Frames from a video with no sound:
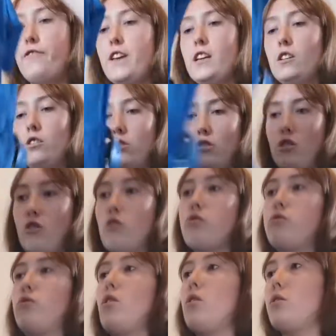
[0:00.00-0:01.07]
Fingers
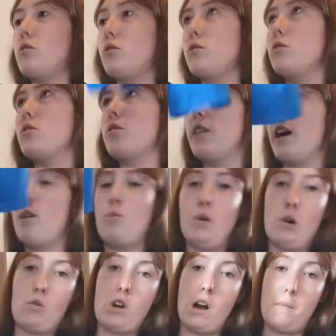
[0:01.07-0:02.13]
crossed that
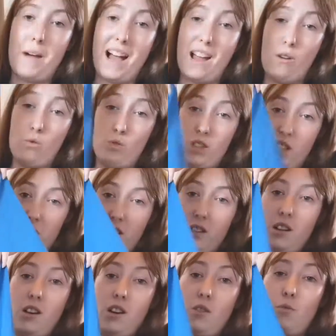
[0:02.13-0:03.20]
will come out.
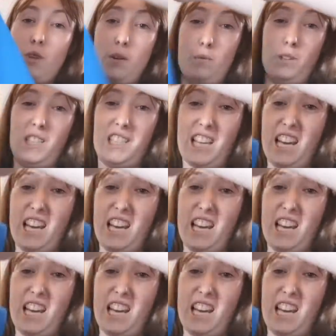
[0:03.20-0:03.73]
We will